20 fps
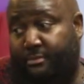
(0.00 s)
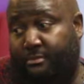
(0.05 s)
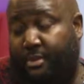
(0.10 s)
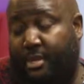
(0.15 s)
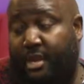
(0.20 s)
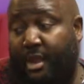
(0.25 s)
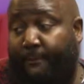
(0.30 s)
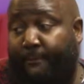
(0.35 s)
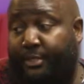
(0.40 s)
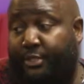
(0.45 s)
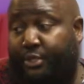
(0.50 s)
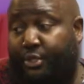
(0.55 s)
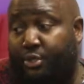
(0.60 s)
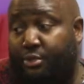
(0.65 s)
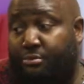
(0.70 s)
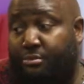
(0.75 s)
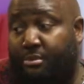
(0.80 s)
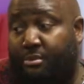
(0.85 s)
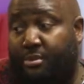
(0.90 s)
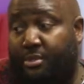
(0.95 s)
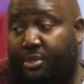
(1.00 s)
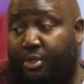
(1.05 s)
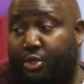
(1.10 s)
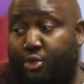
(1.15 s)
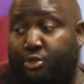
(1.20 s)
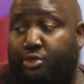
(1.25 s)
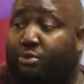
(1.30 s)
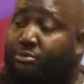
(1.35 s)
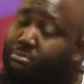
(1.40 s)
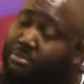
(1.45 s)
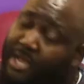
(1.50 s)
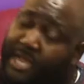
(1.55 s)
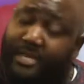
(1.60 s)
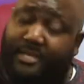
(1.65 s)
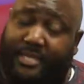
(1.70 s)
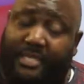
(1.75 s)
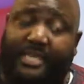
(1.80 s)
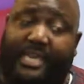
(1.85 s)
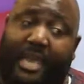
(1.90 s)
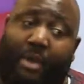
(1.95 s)
But number two, you
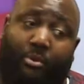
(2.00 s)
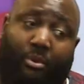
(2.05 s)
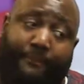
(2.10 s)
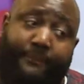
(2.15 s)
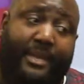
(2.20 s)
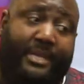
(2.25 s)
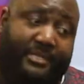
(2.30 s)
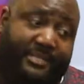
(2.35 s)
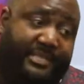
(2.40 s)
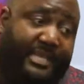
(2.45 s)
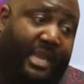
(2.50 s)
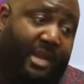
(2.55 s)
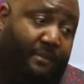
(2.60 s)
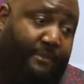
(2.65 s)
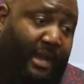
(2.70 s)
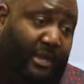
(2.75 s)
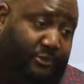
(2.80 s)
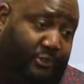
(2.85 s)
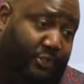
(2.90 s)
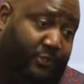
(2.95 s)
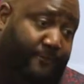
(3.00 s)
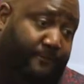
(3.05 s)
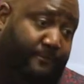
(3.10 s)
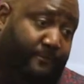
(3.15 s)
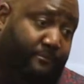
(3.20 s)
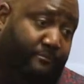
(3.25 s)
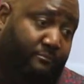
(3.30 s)
need to care what men are saying about you.